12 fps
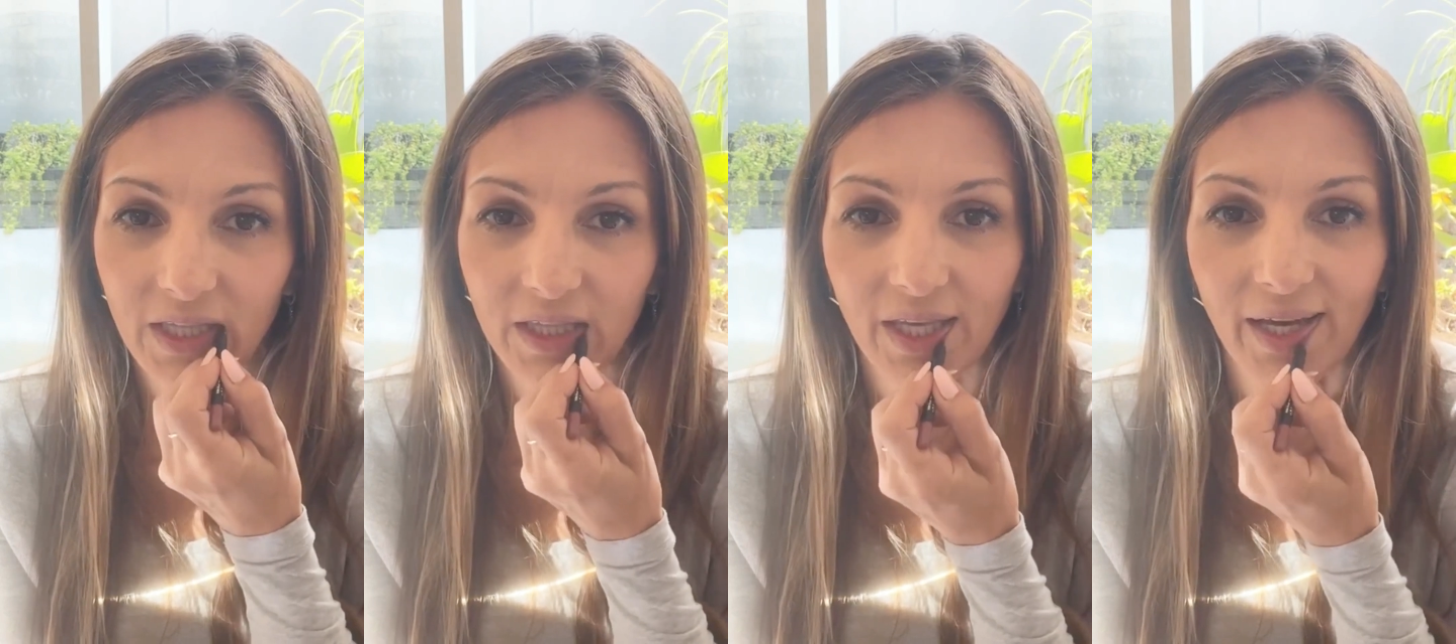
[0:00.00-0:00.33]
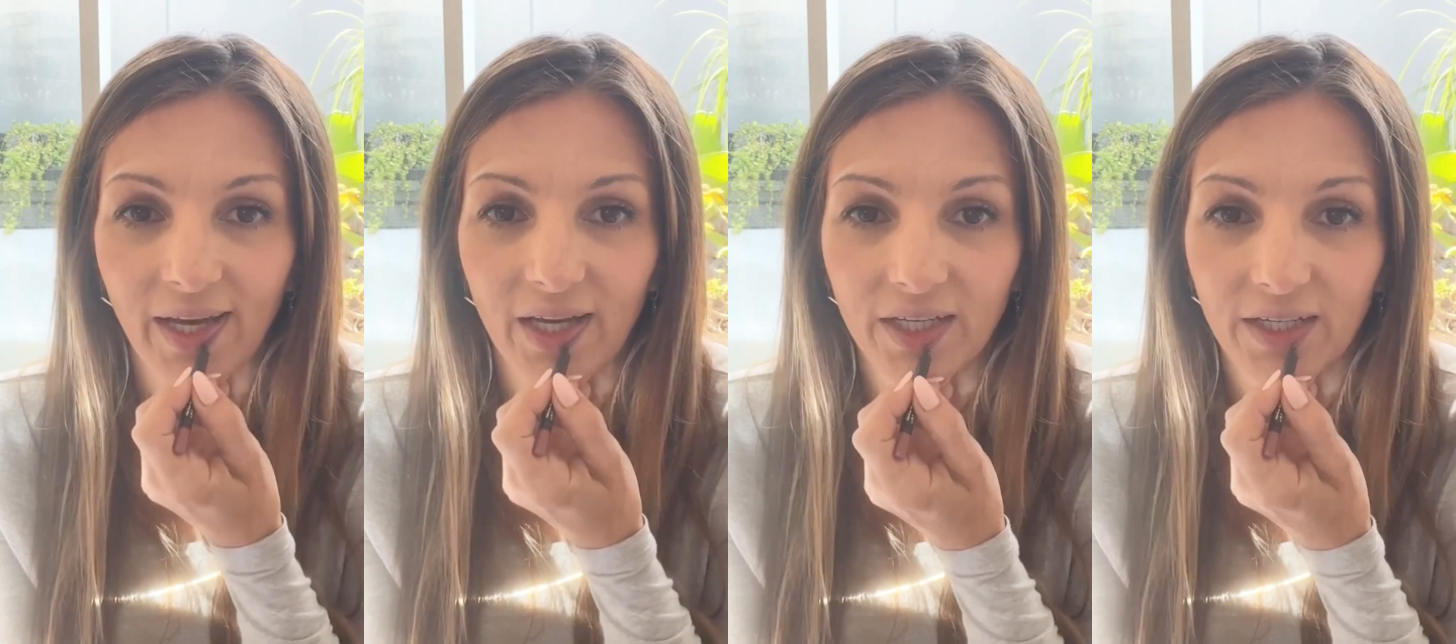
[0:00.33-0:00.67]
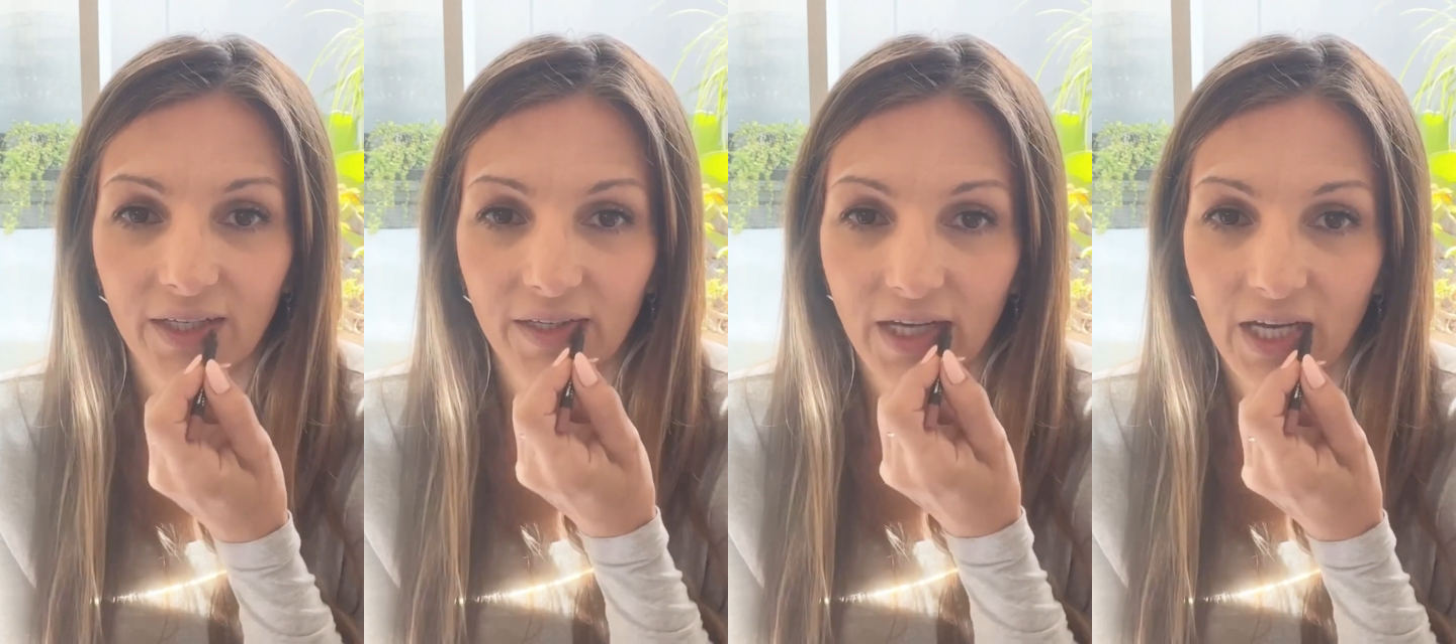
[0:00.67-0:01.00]
the
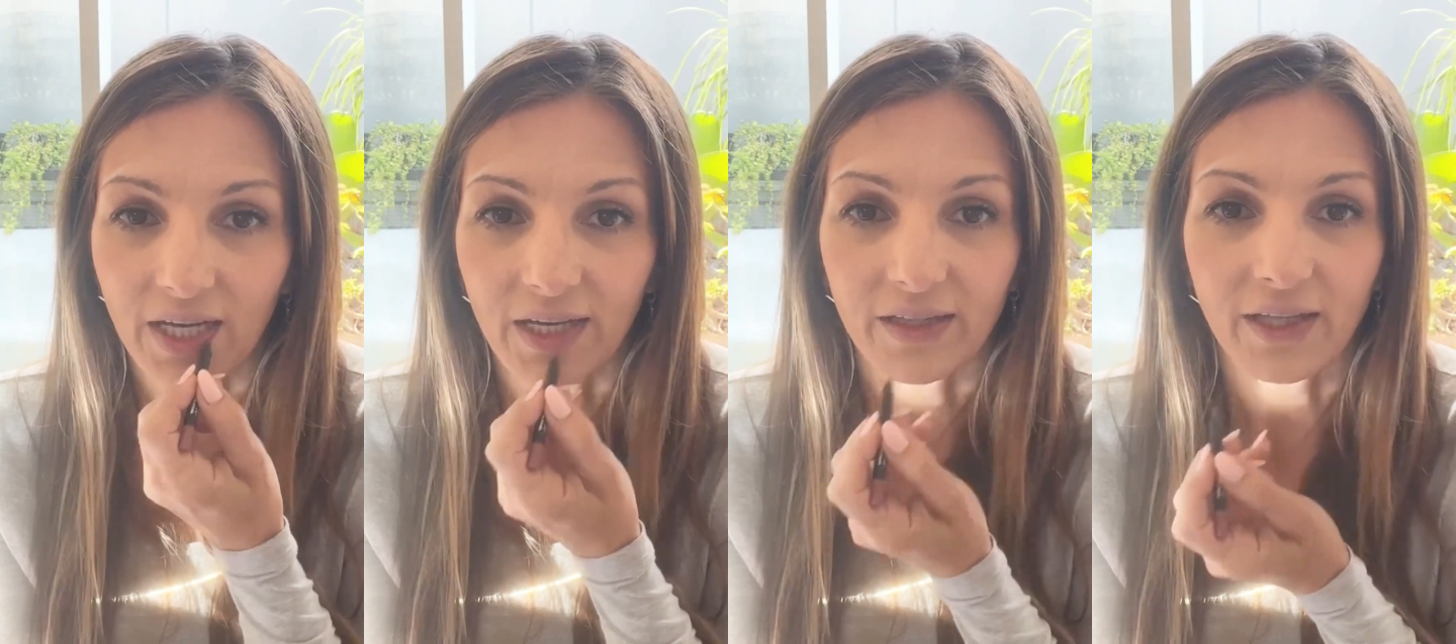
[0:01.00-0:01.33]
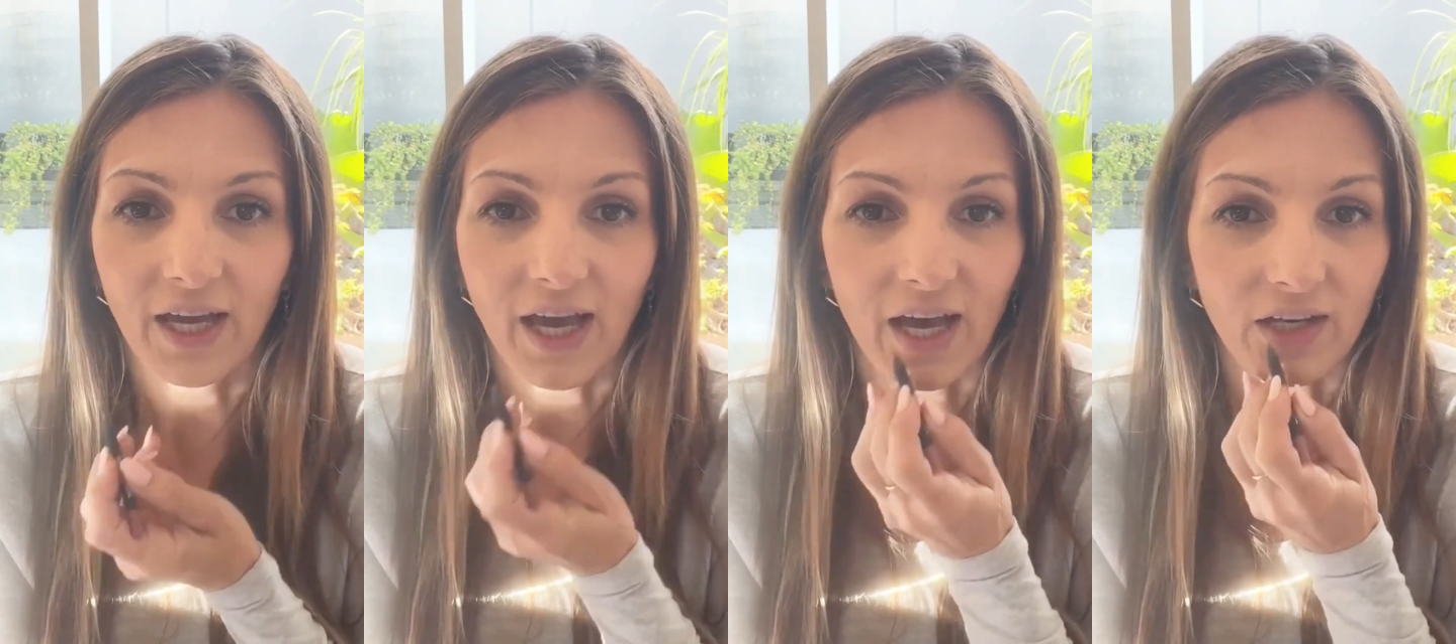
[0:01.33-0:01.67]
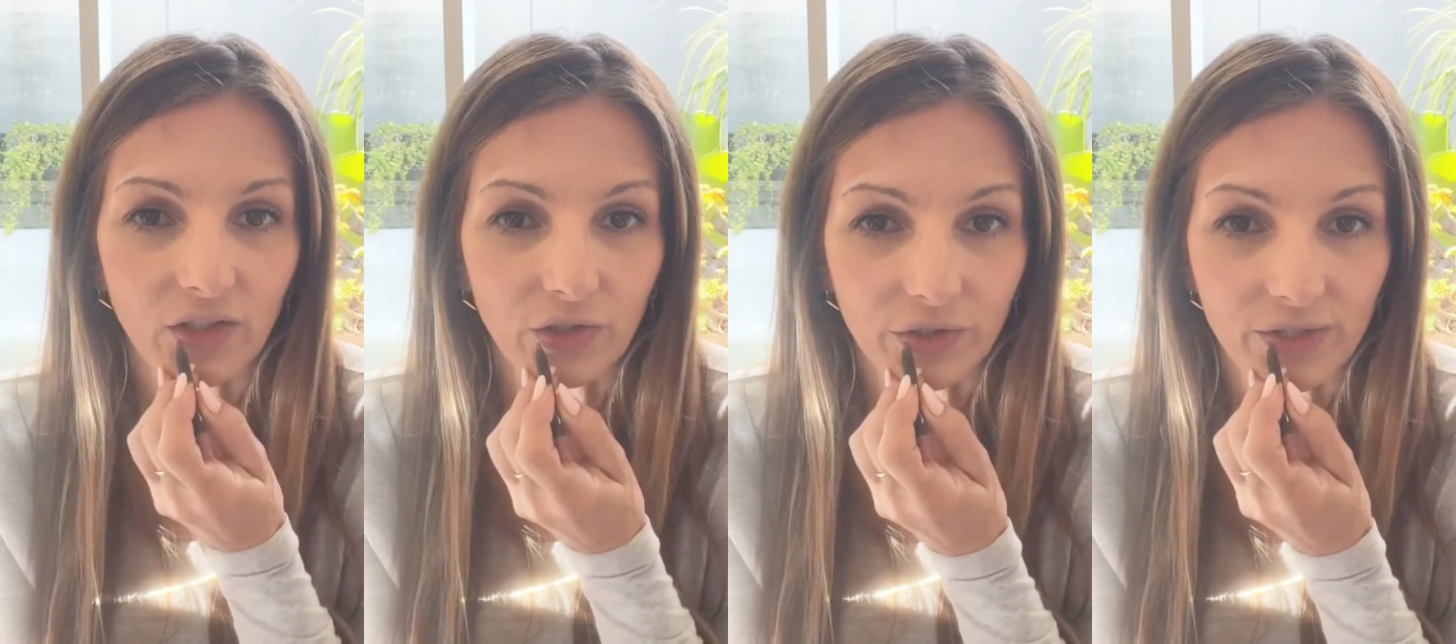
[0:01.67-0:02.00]

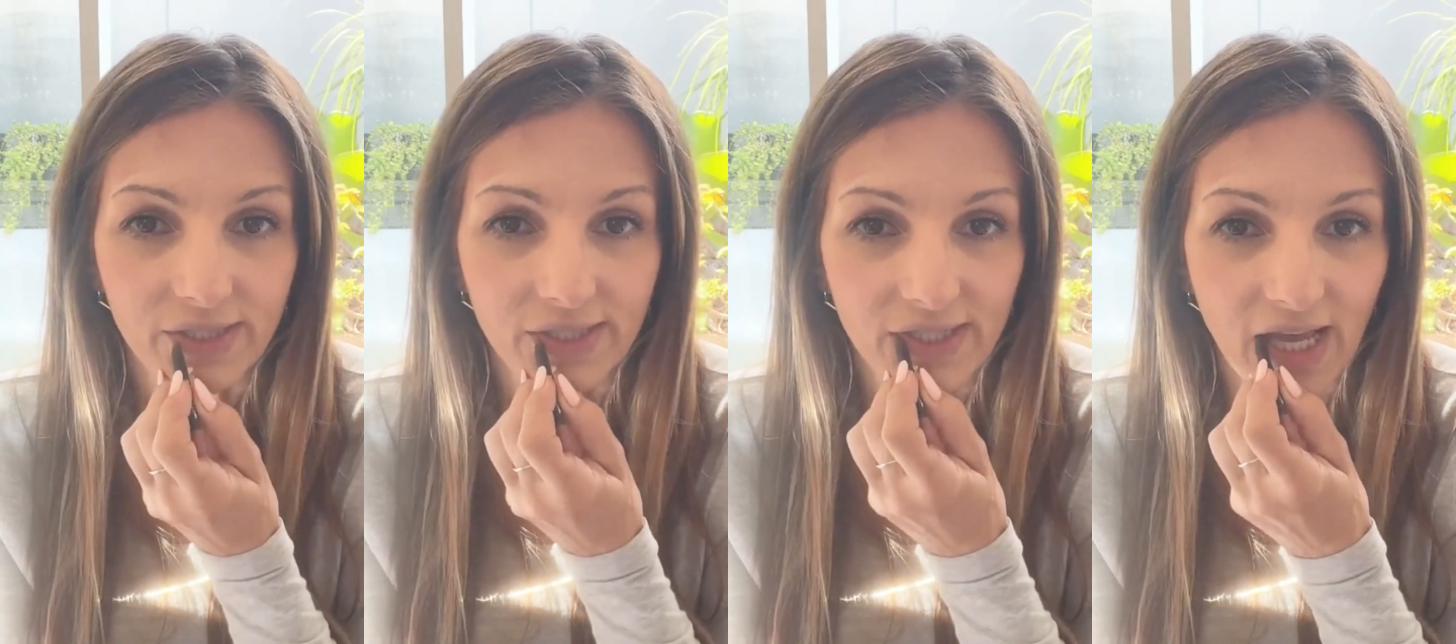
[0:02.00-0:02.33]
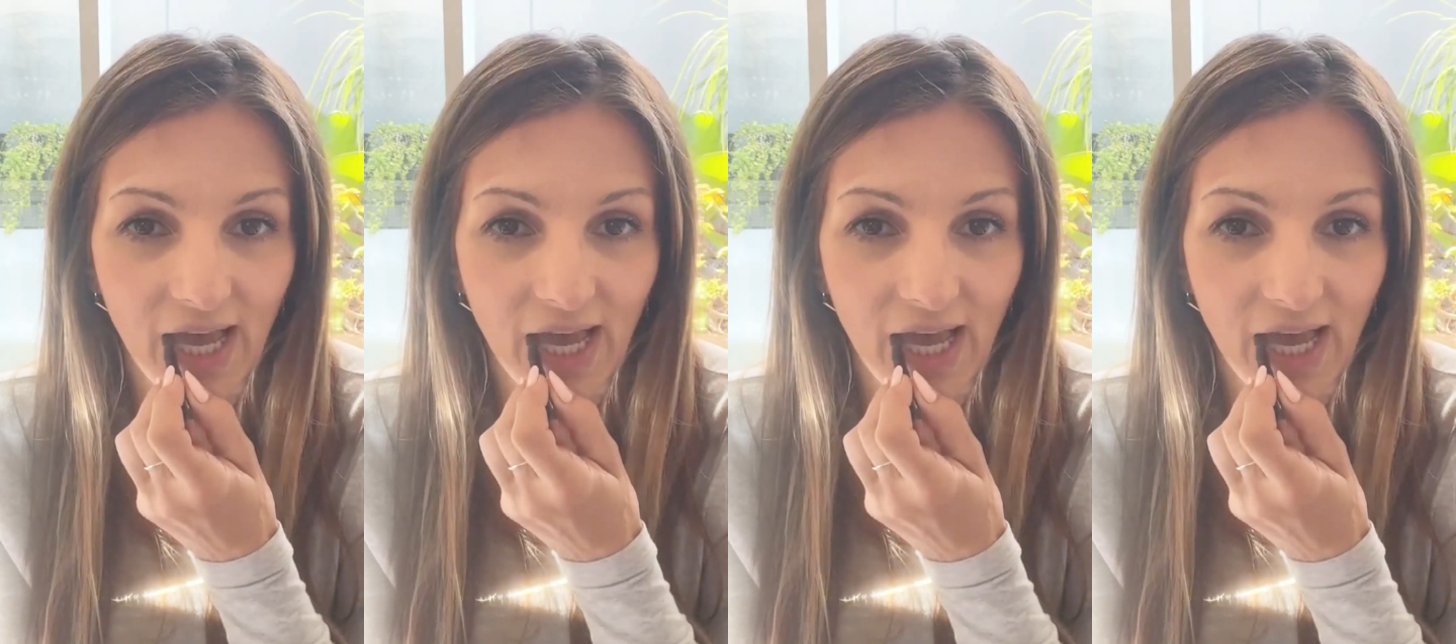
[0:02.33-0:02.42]
outer corners.